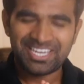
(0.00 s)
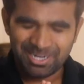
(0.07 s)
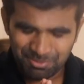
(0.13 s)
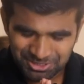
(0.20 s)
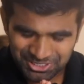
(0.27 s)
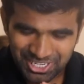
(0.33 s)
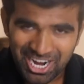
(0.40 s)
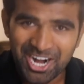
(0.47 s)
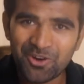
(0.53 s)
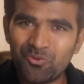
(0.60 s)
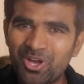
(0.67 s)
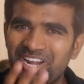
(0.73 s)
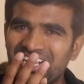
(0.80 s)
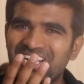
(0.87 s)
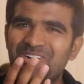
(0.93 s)
Namaskar,
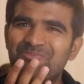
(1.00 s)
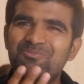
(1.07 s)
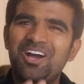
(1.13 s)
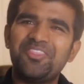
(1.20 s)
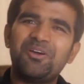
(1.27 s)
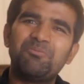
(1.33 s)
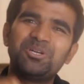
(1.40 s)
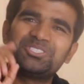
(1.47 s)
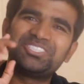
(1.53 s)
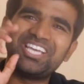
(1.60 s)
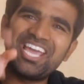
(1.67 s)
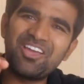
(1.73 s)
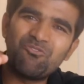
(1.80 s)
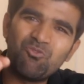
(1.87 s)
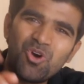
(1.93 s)
Vanakkam,
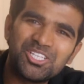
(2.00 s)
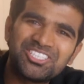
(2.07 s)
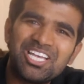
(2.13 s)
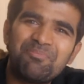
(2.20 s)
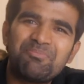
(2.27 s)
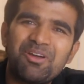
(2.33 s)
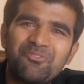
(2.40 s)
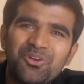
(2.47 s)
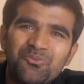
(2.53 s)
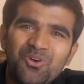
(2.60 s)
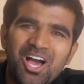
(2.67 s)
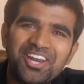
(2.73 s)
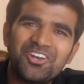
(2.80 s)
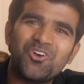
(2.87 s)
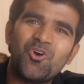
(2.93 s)
Adabarse, what's up
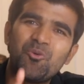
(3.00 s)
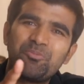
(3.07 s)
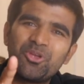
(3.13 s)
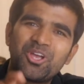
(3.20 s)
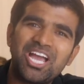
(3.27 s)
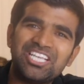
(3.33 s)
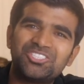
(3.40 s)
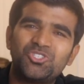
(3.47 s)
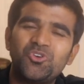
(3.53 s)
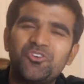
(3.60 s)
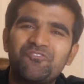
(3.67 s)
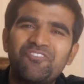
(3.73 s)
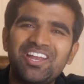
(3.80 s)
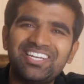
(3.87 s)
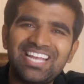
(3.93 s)
everyone? Hope you guys
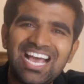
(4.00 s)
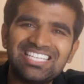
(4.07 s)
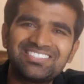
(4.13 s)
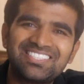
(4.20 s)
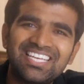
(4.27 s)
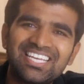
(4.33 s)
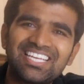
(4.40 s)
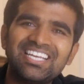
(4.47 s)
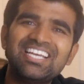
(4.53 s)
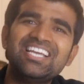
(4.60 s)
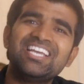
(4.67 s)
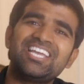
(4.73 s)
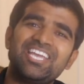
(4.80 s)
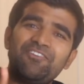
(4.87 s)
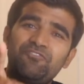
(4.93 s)
doing fantastic.
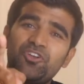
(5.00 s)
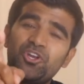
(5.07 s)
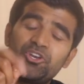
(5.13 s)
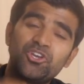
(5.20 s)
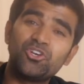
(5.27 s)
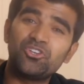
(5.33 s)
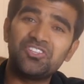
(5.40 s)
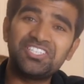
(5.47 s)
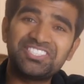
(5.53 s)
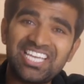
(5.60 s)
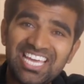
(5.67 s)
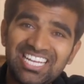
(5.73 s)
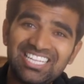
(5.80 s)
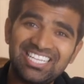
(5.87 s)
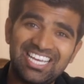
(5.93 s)
If you're new to this
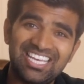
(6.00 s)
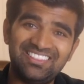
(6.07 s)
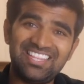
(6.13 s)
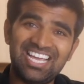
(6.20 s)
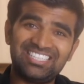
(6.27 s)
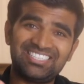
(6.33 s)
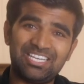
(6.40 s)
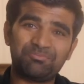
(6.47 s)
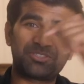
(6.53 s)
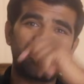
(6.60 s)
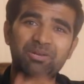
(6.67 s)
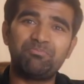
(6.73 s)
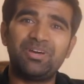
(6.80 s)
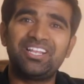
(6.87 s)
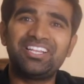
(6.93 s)
channel, hit that
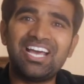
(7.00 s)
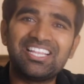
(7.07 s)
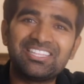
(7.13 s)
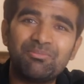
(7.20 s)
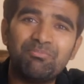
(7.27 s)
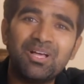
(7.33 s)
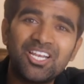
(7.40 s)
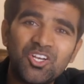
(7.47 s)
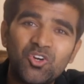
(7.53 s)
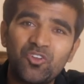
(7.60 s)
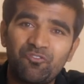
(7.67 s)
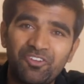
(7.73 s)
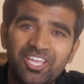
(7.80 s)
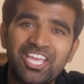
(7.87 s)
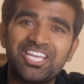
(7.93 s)
subscribe button and the bell
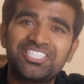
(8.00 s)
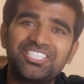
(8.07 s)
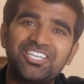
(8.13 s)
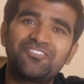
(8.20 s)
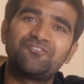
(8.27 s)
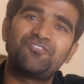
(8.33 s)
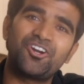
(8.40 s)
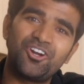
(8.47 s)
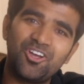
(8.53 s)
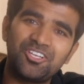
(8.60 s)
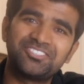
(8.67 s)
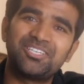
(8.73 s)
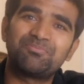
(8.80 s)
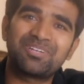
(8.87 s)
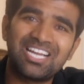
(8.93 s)
notification for an
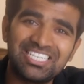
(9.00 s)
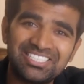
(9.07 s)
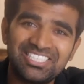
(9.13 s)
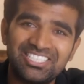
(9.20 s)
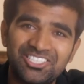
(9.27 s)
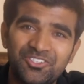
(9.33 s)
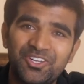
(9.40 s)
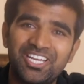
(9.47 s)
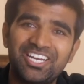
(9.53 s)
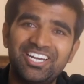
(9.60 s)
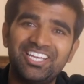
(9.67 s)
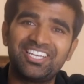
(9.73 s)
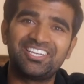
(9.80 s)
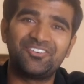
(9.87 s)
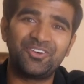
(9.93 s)
awesome content
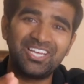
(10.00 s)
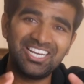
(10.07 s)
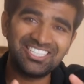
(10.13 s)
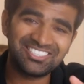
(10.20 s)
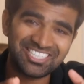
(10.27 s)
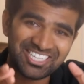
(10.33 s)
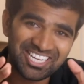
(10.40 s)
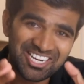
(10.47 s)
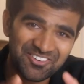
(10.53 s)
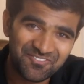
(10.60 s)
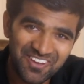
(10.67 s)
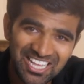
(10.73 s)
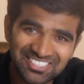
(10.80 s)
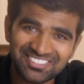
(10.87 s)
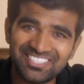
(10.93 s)
regarding real estate
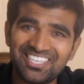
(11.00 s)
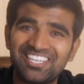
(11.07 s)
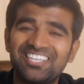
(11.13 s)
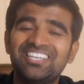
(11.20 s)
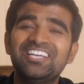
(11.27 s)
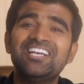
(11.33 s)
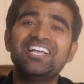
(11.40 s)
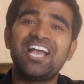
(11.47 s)
investing